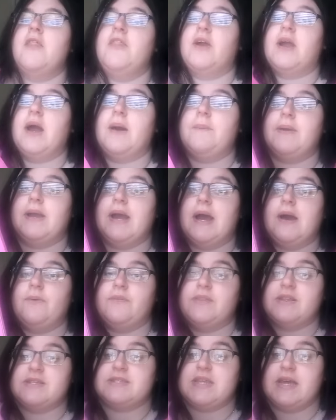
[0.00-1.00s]
they're coming out
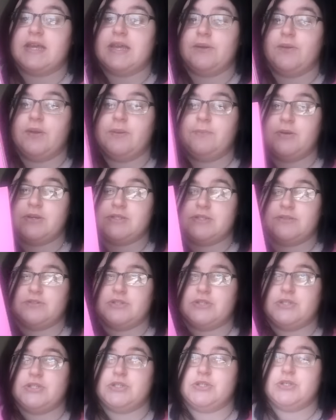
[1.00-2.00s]
with the second one,
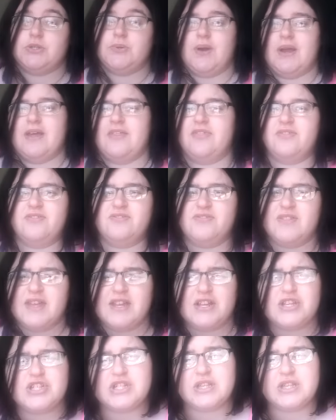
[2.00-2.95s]
Merciless 2, I think